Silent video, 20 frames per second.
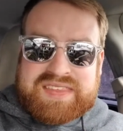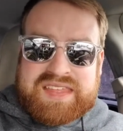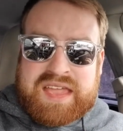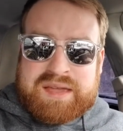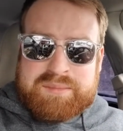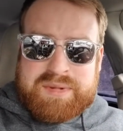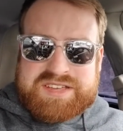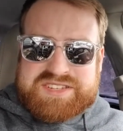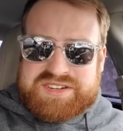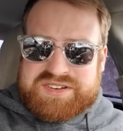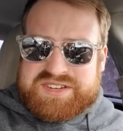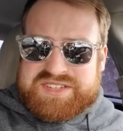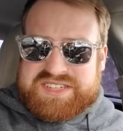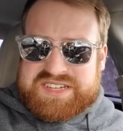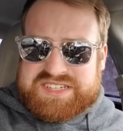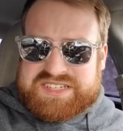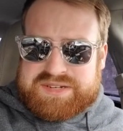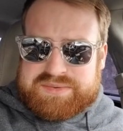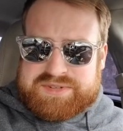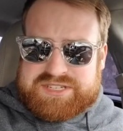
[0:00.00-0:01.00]
my 0 to
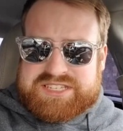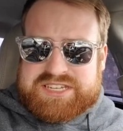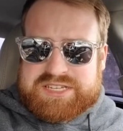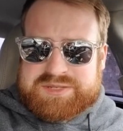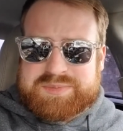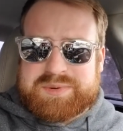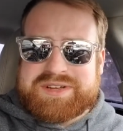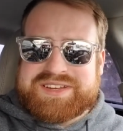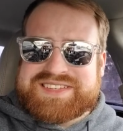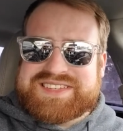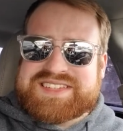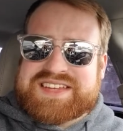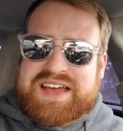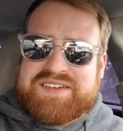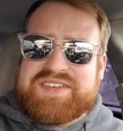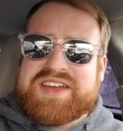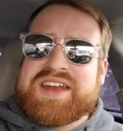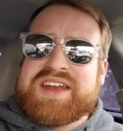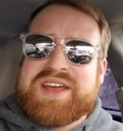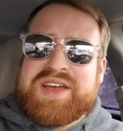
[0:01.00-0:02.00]
60 was
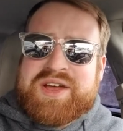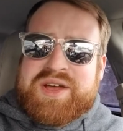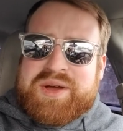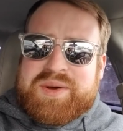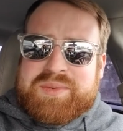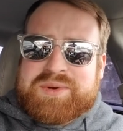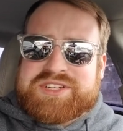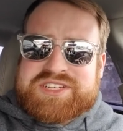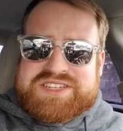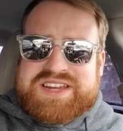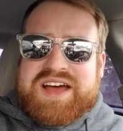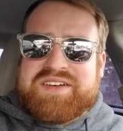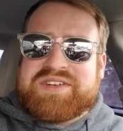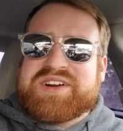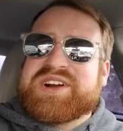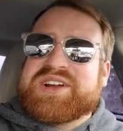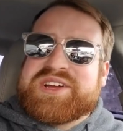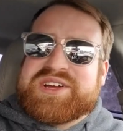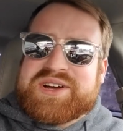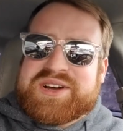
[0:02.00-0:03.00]
6.7 which is not
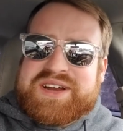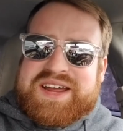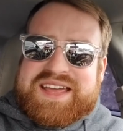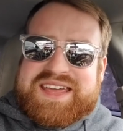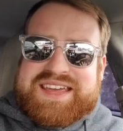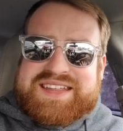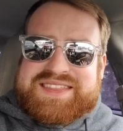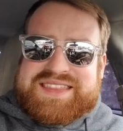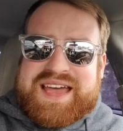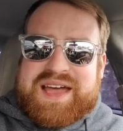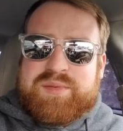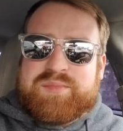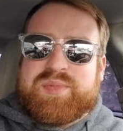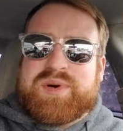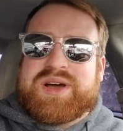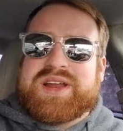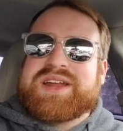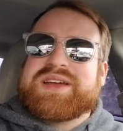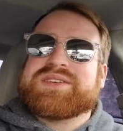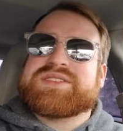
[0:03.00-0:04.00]
very good i get that
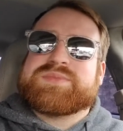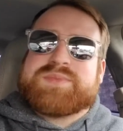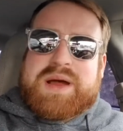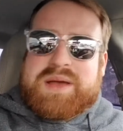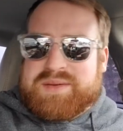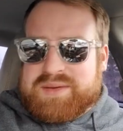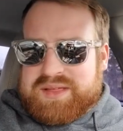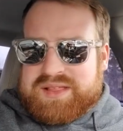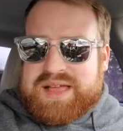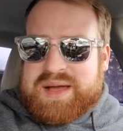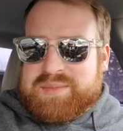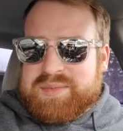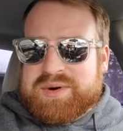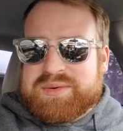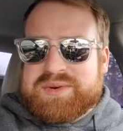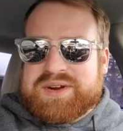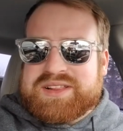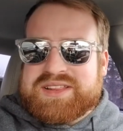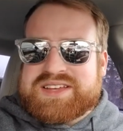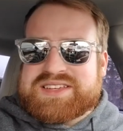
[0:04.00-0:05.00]
but it's probably a lot more
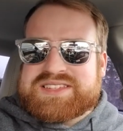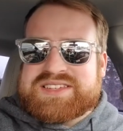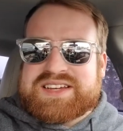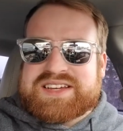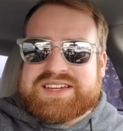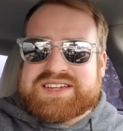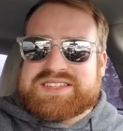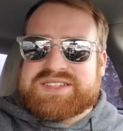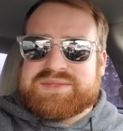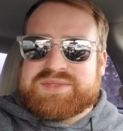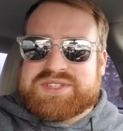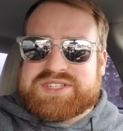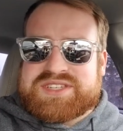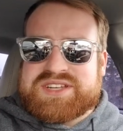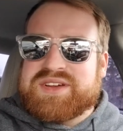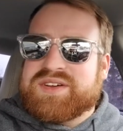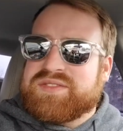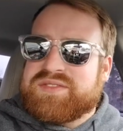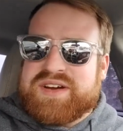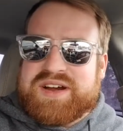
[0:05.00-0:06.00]
realistic because it was
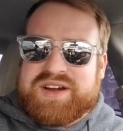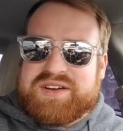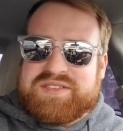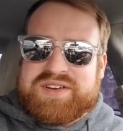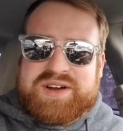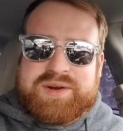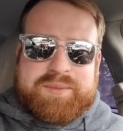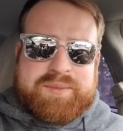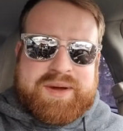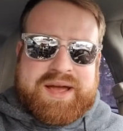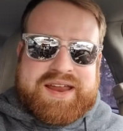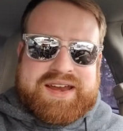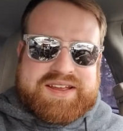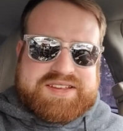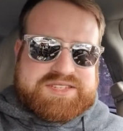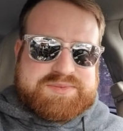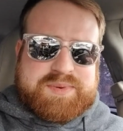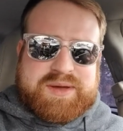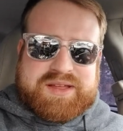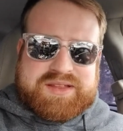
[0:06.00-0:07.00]
still very very wet i
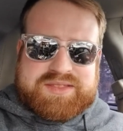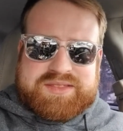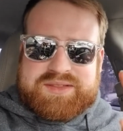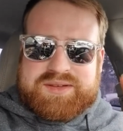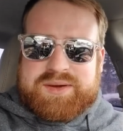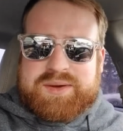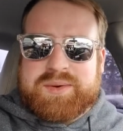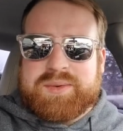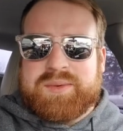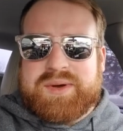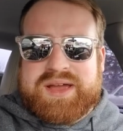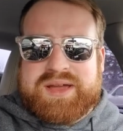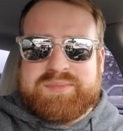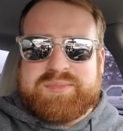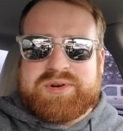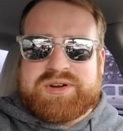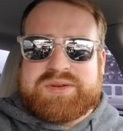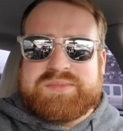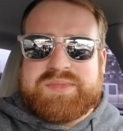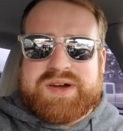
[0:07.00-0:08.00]
spun the whole way
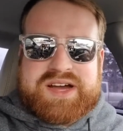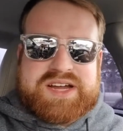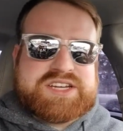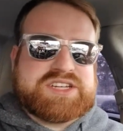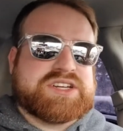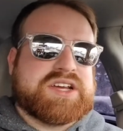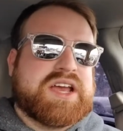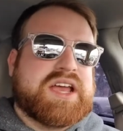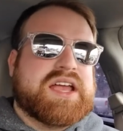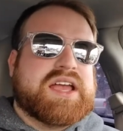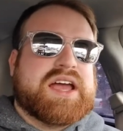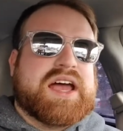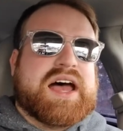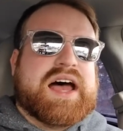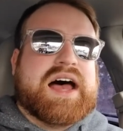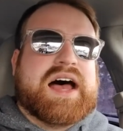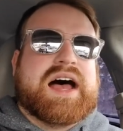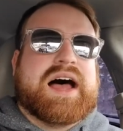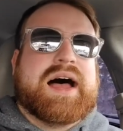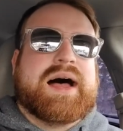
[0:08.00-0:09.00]
pretty much
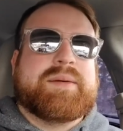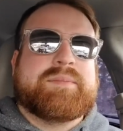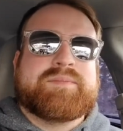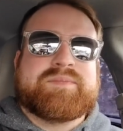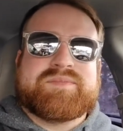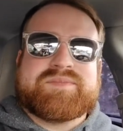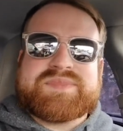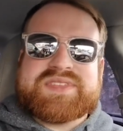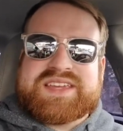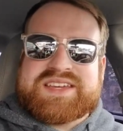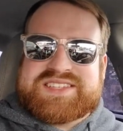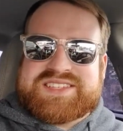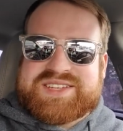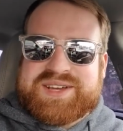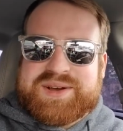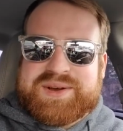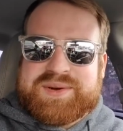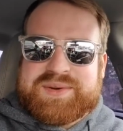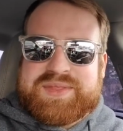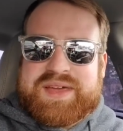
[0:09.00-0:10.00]
um,
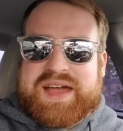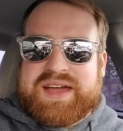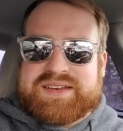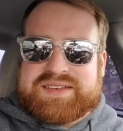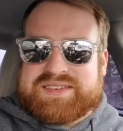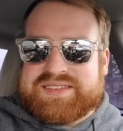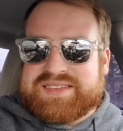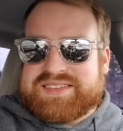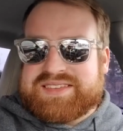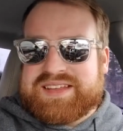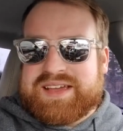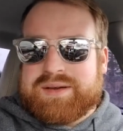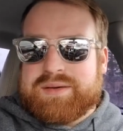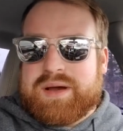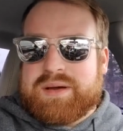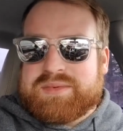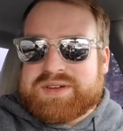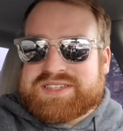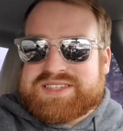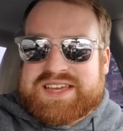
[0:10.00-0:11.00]
so that
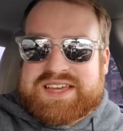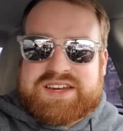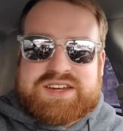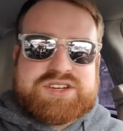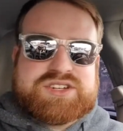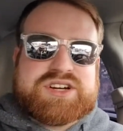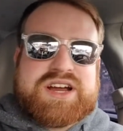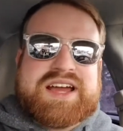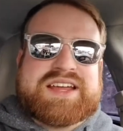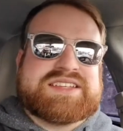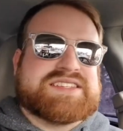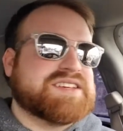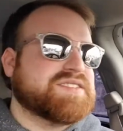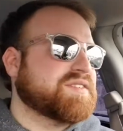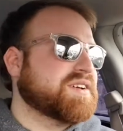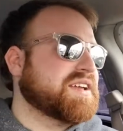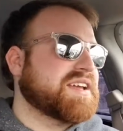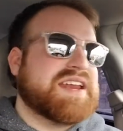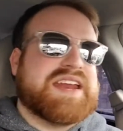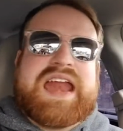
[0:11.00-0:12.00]
i'm excited to try it and see if we
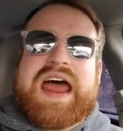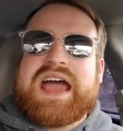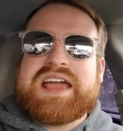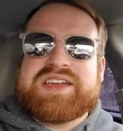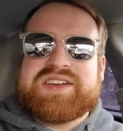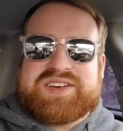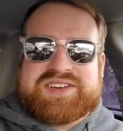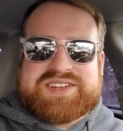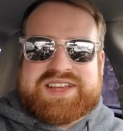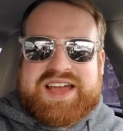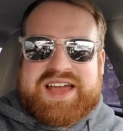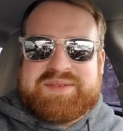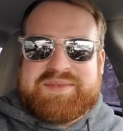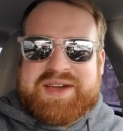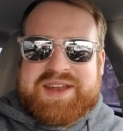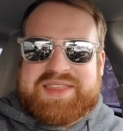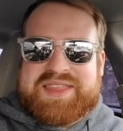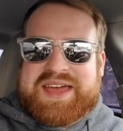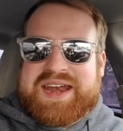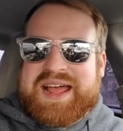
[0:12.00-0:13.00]
can get an accurate time out
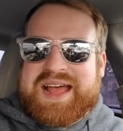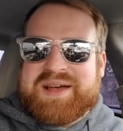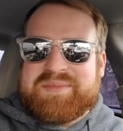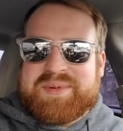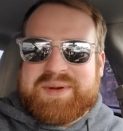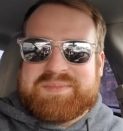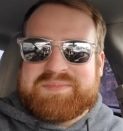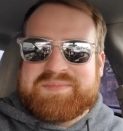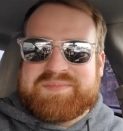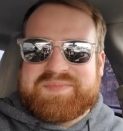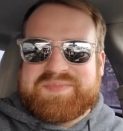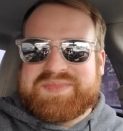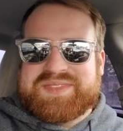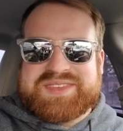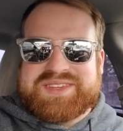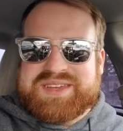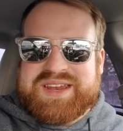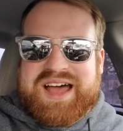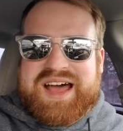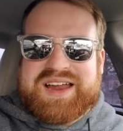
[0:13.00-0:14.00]
of that app i'm
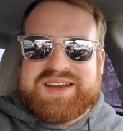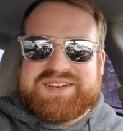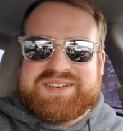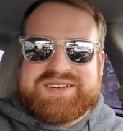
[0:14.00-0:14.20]
not